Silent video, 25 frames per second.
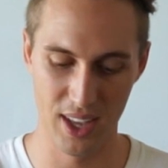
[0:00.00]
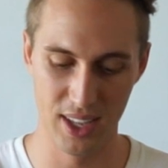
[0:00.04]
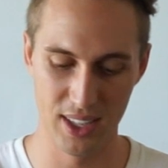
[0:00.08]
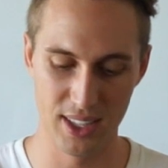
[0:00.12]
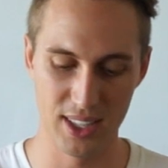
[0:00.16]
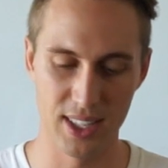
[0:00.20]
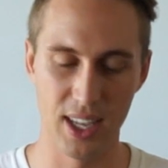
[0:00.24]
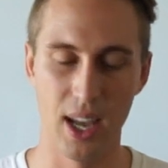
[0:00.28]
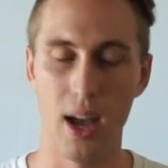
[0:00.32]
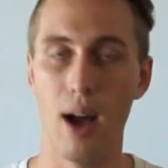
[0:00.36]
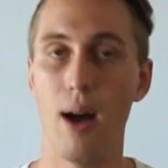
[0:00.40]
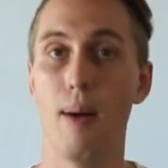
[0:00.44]

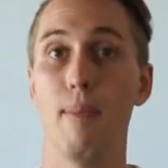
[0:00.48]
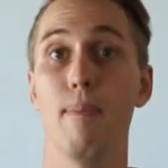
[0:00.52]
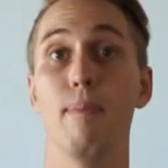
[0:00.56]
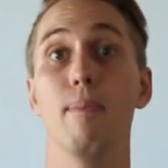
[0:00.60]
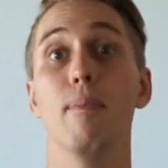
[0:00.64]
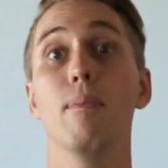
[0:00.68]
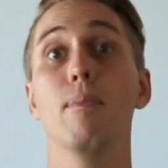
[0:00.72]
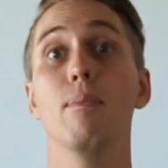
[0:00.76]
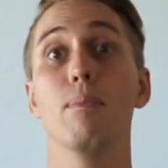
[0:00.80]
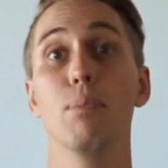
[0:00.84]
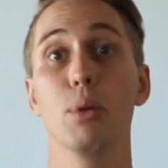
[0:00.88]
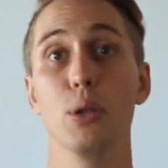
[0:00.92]

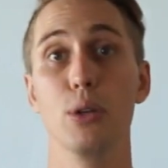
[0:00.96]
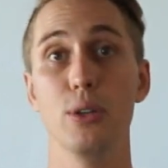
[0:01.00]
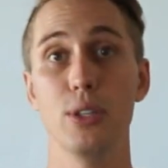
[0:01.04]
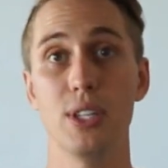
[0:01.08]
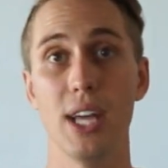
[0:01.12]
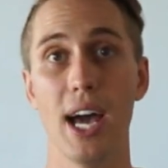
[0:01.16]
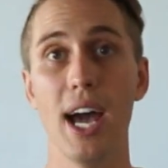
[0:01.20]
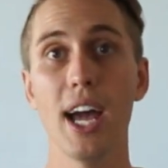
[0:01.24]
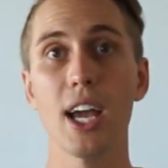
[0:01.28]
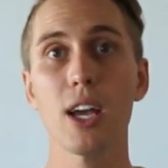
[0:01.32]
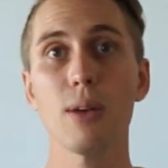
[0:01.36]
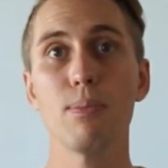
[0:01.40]
some blue
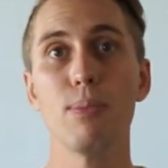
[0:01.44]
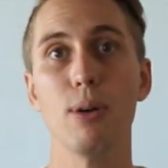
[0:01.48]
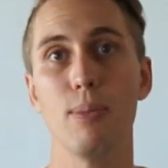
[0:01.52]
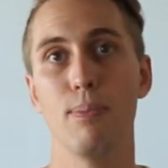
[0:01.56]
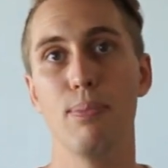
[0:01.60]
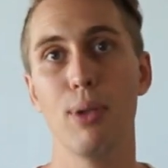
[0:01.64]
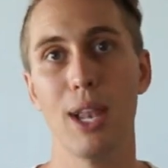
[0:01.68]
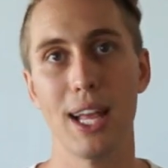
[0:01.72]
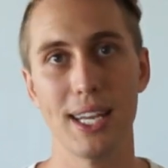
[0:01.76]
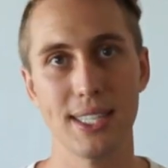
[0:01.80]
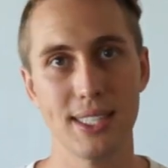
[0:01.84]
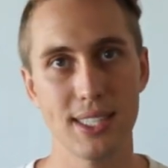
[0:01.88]
tack,
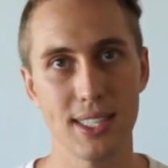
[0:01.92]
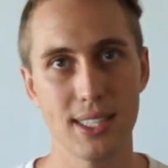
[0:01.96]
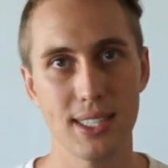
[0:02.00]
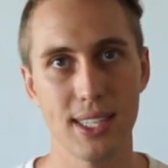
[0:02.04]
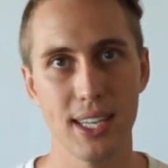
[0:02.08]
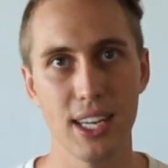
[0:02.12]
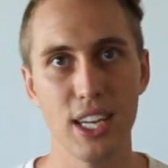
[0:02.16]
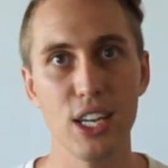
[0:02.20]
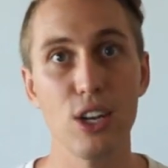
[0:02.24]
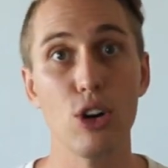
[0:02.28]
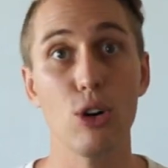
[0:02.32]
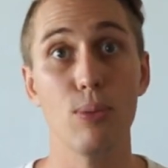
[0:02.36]
but
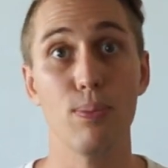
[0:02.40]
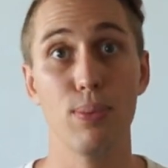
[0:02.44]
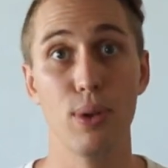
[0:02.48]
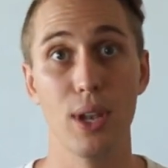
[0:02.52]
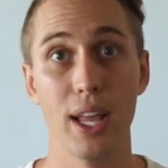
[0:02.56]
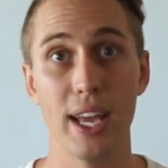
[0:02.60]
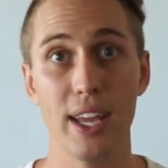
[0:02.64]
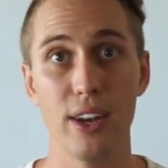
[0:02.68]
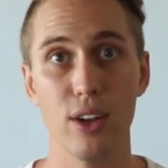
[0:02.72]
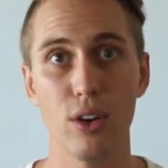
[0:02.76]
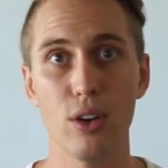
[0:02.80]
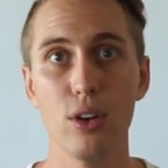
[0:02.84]
plasticine or
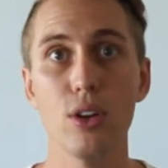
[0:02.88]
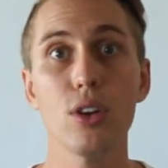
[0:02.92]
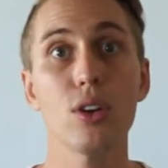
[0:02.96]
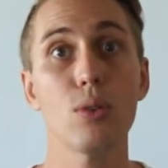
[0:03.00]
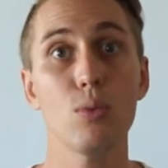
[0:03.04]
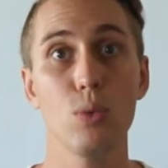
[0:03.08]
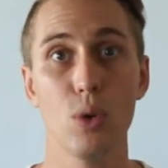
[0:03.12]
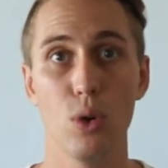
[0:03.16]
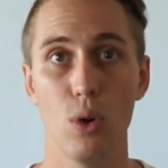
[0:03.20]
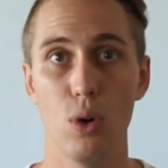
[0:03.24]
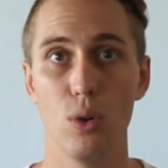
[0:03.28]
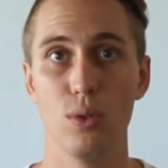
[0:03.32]

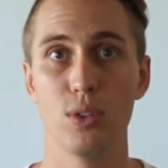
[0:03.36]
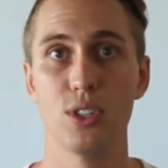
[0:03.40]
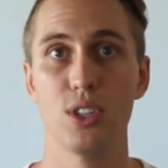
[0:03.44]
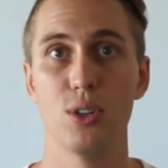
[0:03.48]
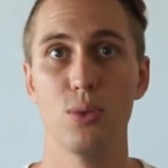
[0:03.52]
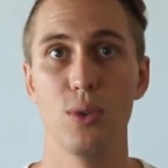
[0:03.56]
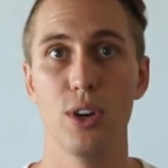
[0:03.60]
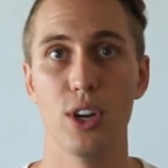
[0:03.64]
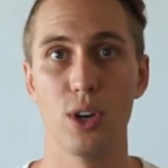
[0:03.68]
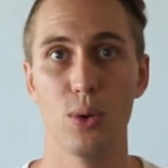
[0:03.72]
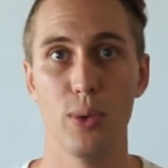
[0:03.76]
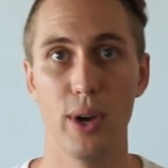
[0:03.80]
Play-Doh will
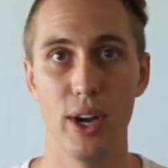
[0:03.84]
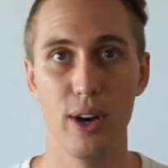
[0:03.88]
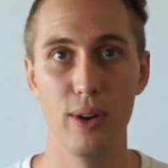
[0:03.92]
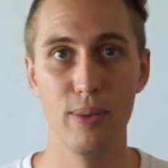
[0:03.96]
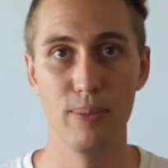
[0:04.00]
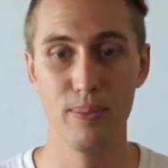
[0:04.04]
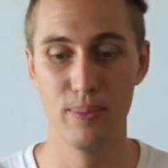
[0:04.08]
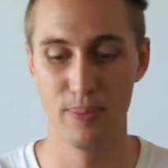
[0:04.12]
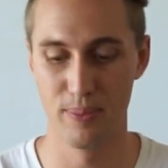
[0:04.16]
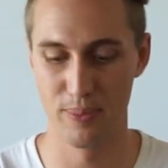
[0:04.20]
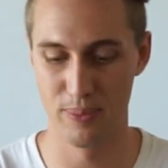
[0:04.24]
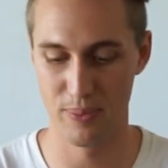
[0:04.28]
also work
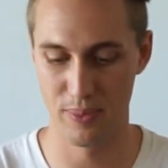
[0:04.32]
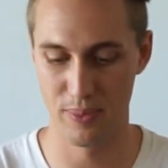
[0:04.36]
well,